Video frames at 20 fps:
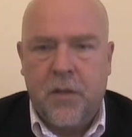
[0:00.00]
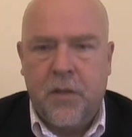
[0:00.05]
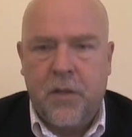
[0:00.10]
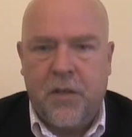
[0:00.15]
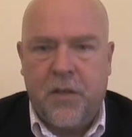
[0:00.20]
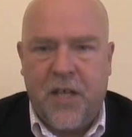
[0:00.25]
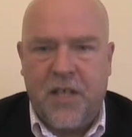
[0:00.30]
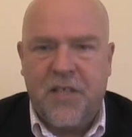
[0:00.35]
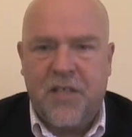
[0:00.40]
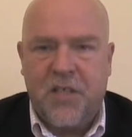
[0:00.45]
You'll
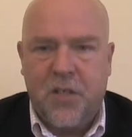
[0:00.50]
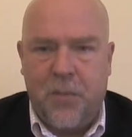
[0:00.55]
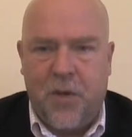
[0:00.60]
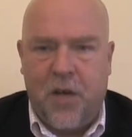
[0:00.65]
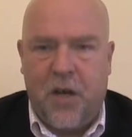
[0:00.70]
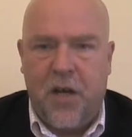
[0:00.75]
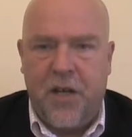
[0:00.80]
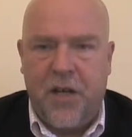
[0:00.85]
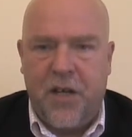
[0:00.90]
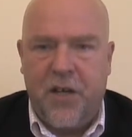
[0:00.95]
get some
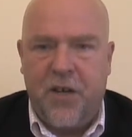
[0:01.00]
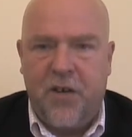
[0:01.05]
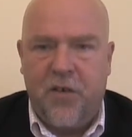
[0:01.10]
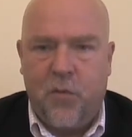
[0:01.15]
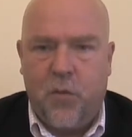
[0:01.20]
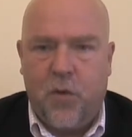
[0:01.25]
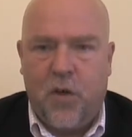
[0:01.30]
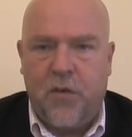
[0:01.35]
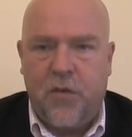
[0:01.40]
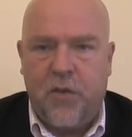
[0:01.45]
idea
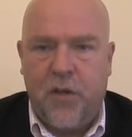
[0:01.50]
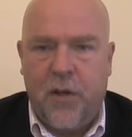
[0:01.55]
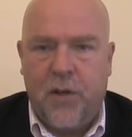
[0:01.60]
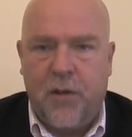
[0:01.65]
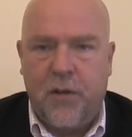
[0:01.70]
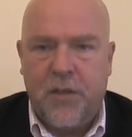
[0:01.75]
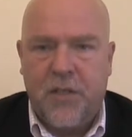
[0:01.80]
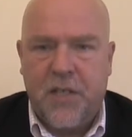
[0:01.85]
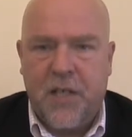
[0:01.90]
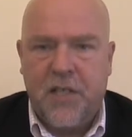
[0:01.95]
of what
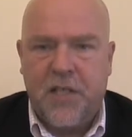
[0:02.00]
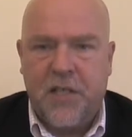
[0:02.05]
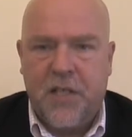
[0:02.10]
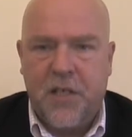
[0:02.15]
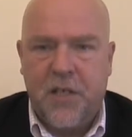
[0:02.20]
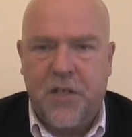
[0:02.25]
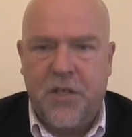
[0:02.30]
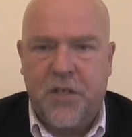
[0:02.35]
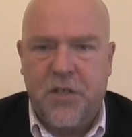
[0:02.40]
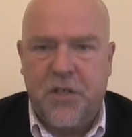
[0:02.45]
those
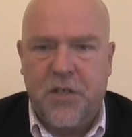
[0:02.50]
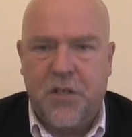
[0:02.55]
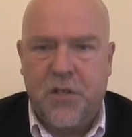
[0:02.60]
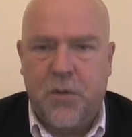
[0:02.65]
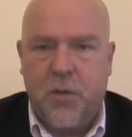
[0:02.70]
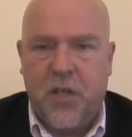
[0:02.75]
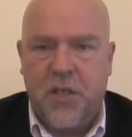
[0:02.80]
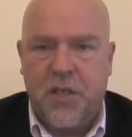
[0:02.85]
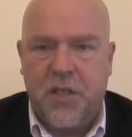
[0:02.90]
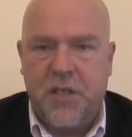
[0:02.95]
excursions
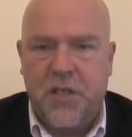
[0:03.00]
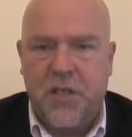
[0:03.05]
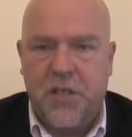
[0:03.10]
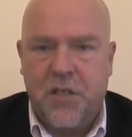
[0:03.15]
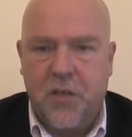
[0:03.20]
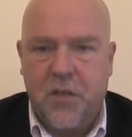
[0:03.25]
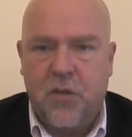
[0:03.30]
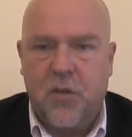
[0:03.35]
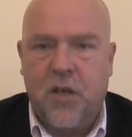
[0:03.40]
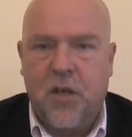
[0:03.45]

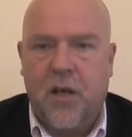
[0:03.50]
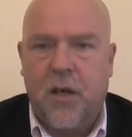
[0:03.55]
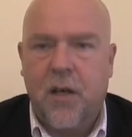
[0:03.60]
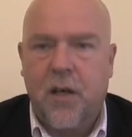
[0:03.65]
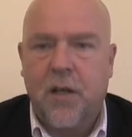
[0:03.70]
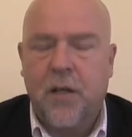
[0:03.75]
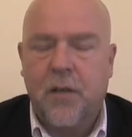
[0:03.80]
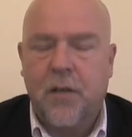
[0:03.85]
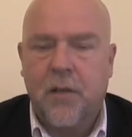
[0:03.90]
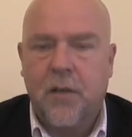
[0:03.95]
questions look
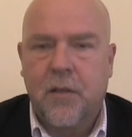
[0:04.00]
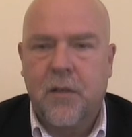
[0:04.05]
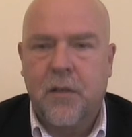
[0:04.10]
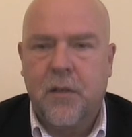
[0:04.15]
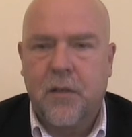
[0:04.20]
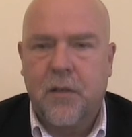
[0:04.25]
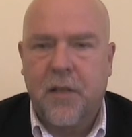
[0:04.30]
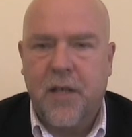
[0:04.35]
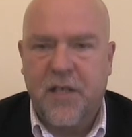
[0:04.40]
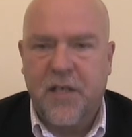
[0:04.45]
like
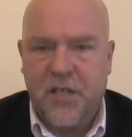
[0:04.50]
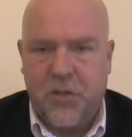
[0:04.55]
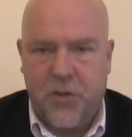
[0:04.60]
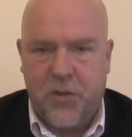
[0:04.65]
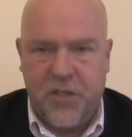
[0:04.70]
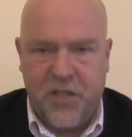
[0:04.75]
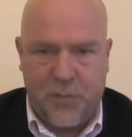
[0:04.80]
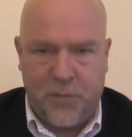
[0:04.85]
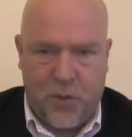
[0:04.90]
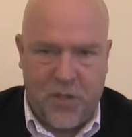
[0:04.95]
later
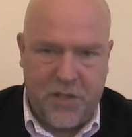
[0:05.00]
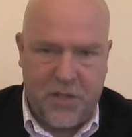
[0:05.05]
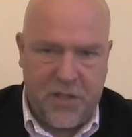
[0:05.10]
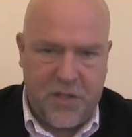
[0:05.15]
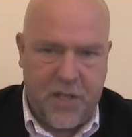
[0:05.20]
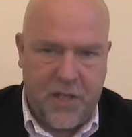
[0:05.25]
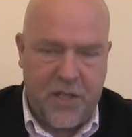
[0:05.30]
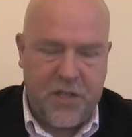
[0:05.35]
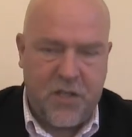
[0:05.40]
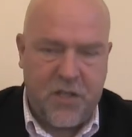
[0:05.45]
in this
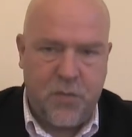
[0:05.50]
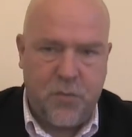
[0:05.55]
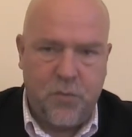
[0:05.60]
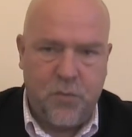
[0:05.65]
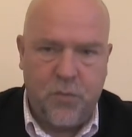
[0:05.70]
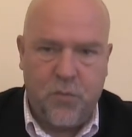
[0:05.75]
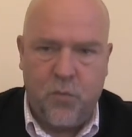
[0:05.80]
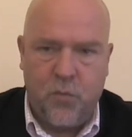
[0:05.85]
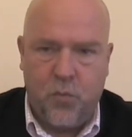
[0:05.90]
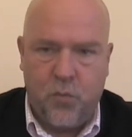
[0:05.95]
presentation
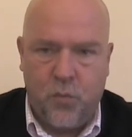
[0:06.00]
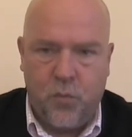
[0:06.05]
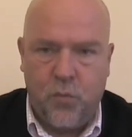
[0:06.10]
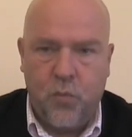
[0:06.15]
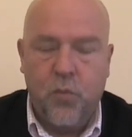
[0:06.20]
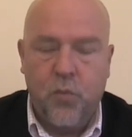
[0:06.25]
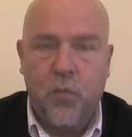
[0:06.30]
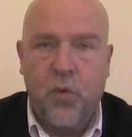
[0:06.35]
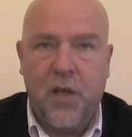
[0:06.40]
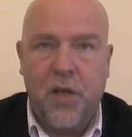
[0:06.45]

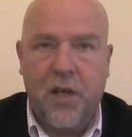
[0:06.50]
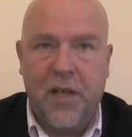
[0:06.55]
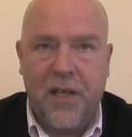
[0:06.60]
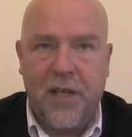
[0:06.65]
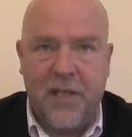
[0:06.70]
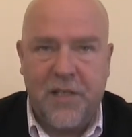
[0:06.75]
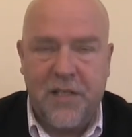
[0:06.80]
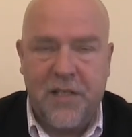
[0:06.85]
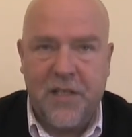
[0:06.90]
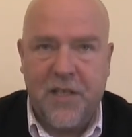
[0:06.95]
when I
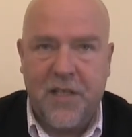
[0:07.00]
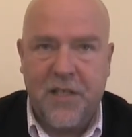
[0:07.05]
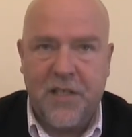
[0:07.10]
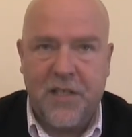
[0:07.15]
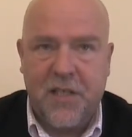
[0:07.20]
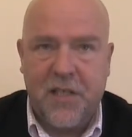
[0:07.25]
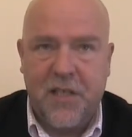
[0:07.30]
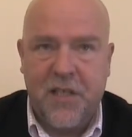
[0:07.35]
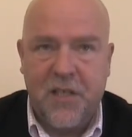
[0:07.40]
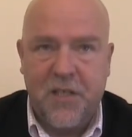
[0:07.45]
get to that
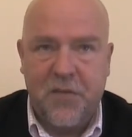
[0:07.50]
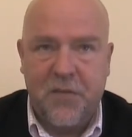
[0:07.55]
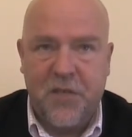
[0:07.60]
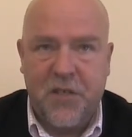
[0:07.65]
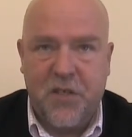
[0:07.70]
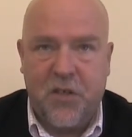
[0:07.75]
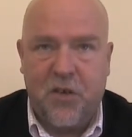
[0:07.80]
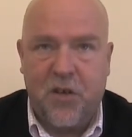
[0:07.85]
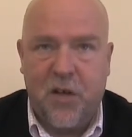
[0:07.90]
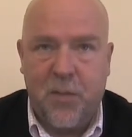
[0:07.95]
stage of
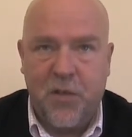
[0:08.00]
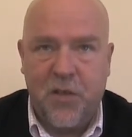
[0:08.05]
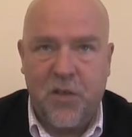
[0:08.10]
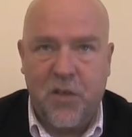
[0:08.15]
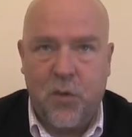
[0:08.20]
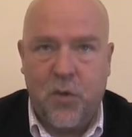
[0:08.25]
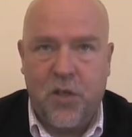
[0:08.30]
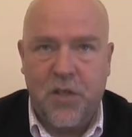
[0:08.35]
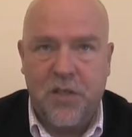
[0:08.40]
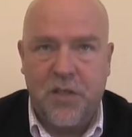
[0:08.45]
describing the
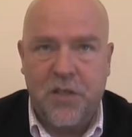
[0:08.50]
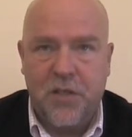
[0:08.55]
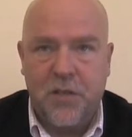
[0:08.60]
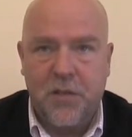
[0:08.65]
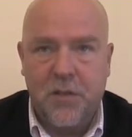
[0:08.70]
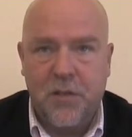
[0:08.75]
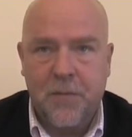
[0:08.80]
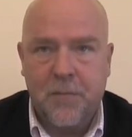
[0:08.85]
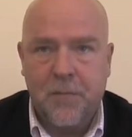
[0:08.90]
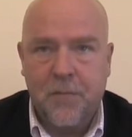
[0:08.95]

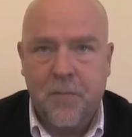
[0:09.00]
questions.